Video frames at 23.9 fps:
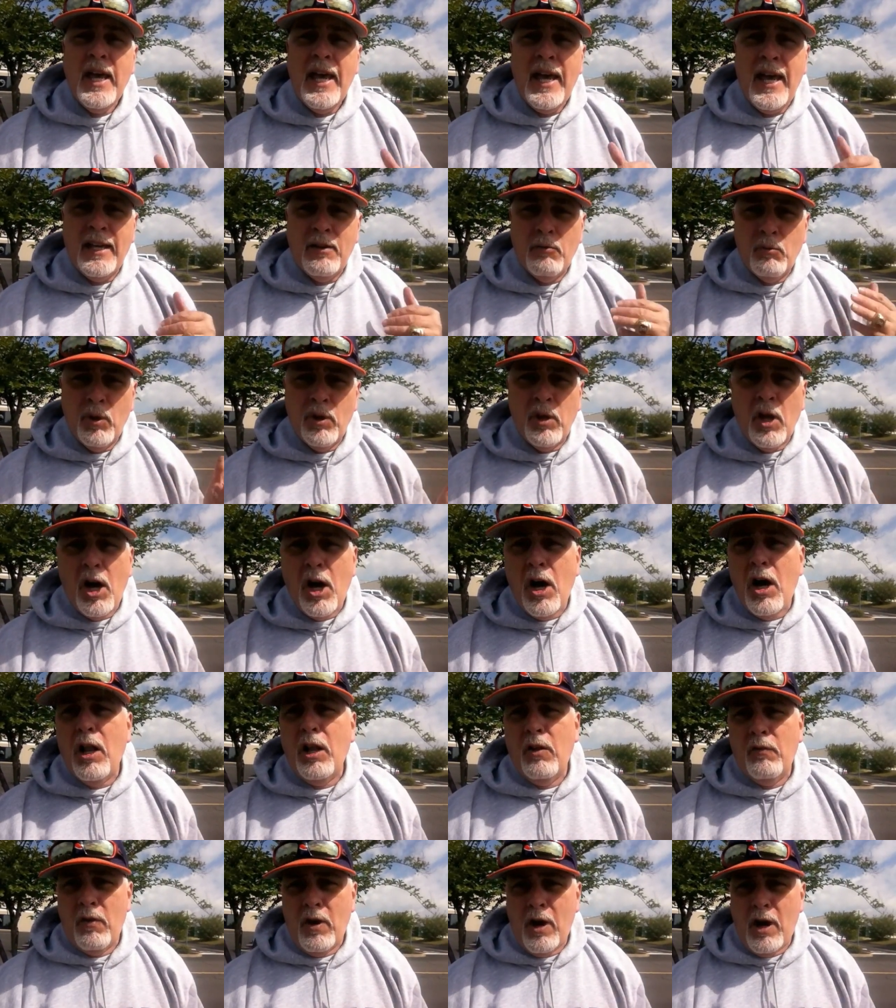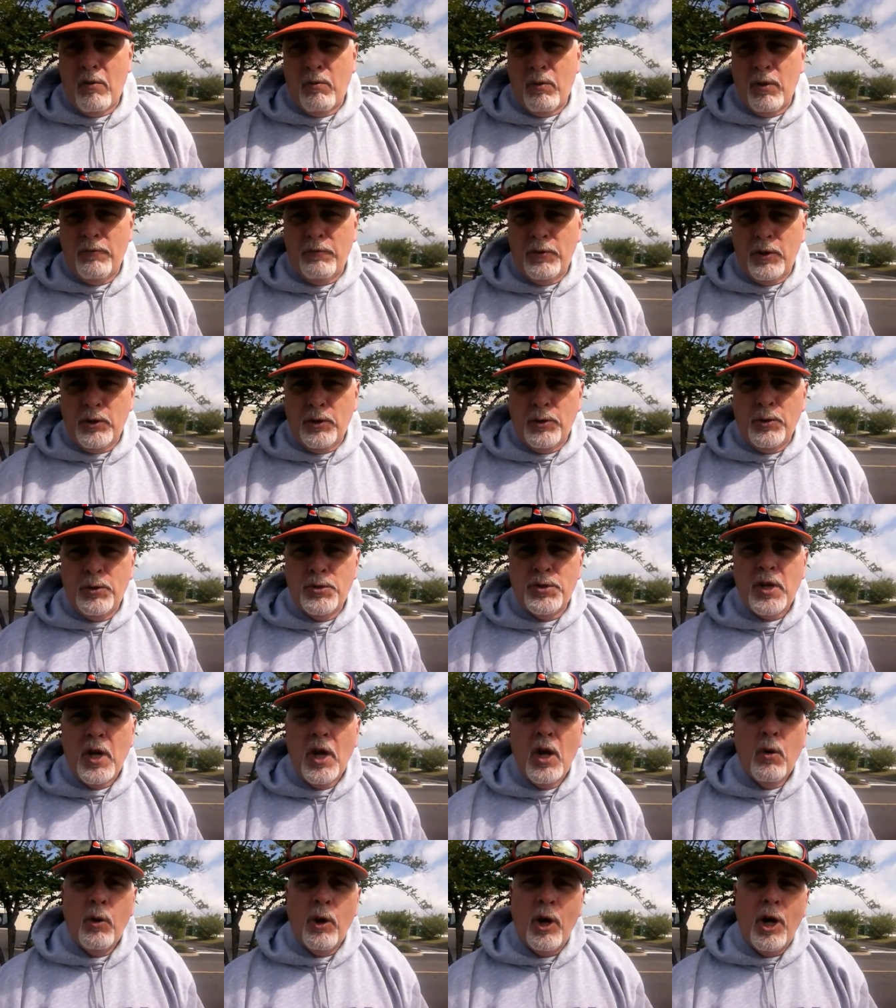And with all of our
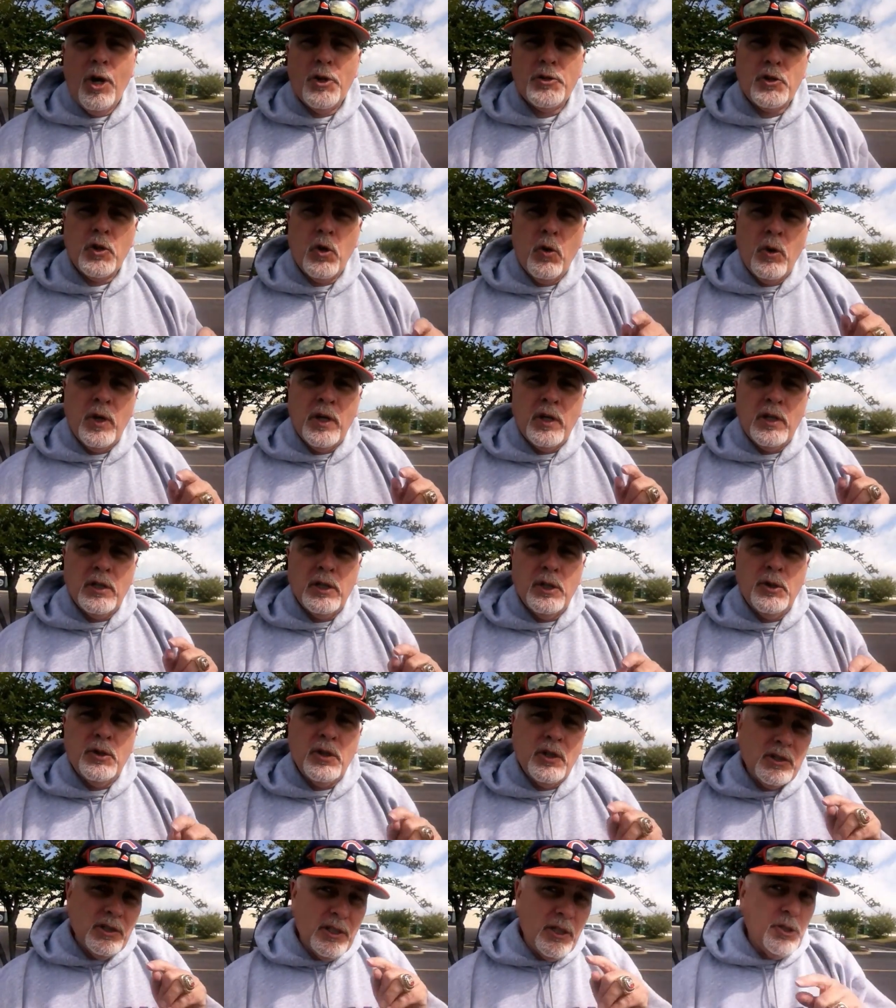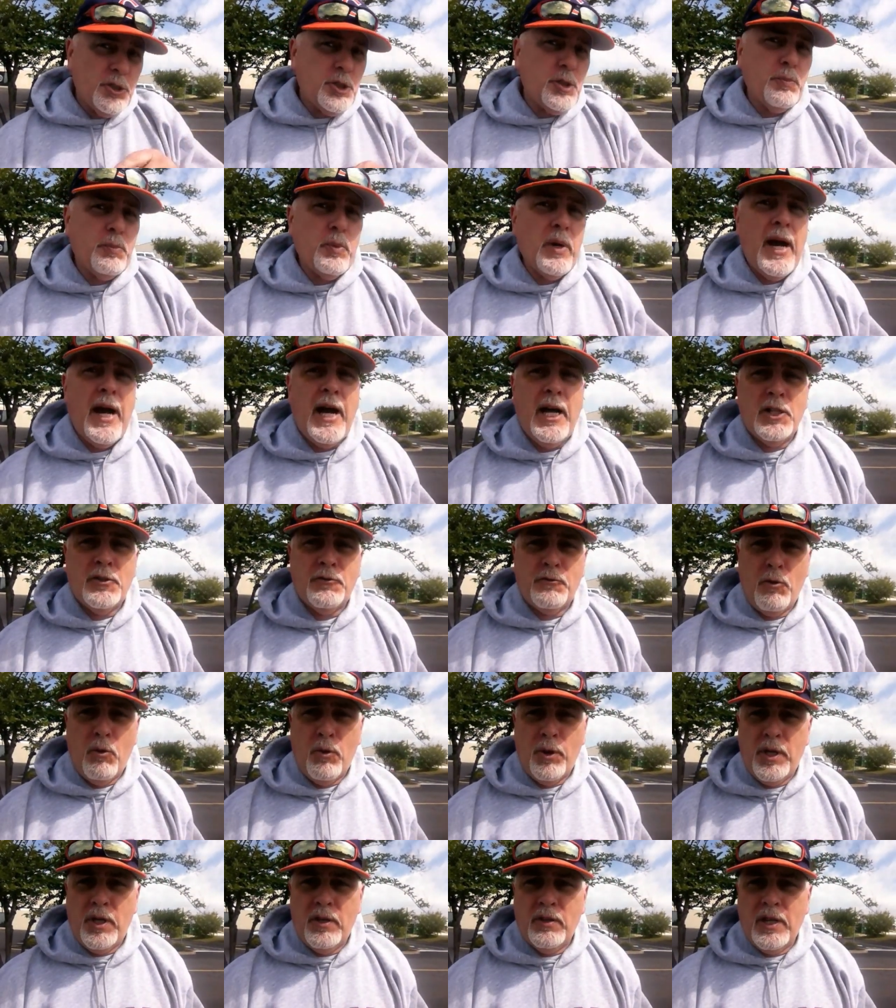reviews, we also include a little surprise
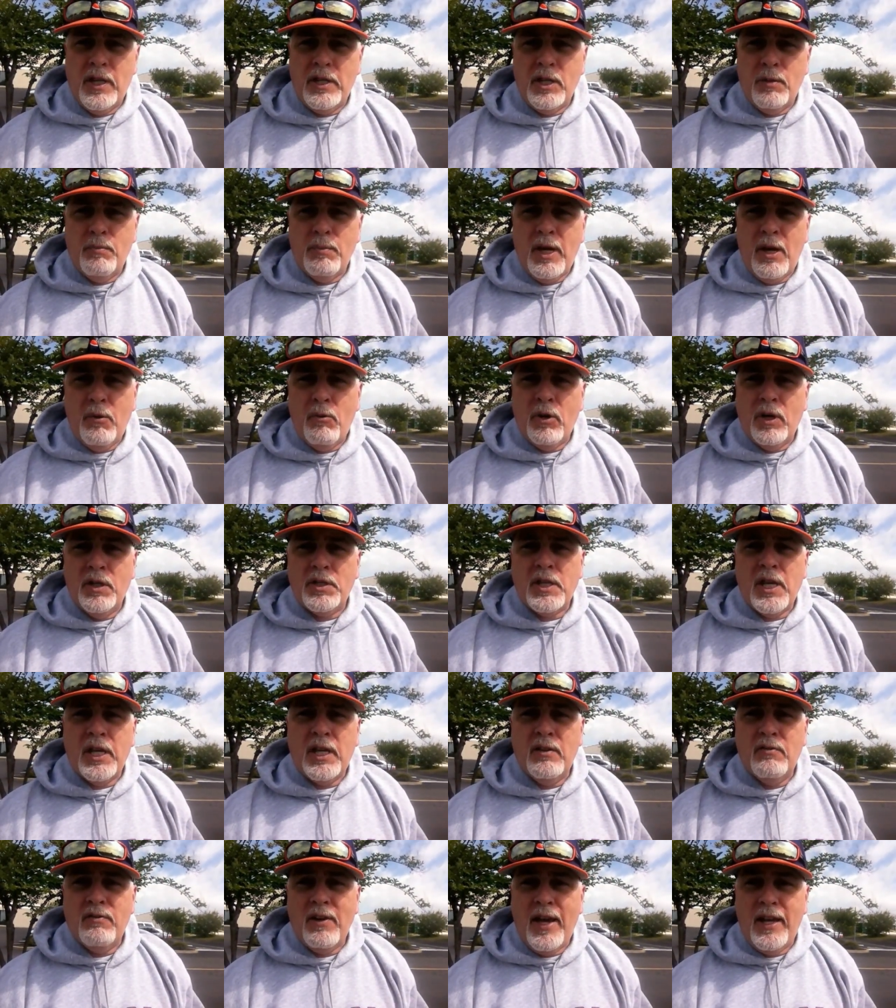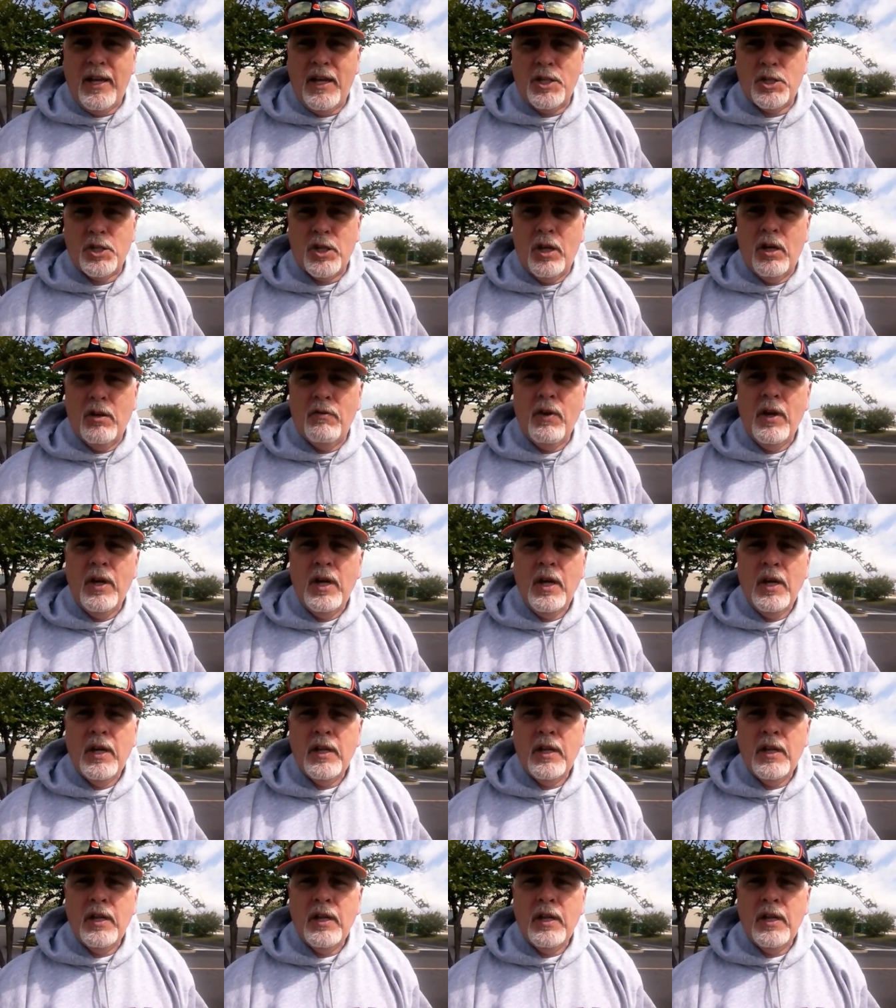for you that you may want to take advantage of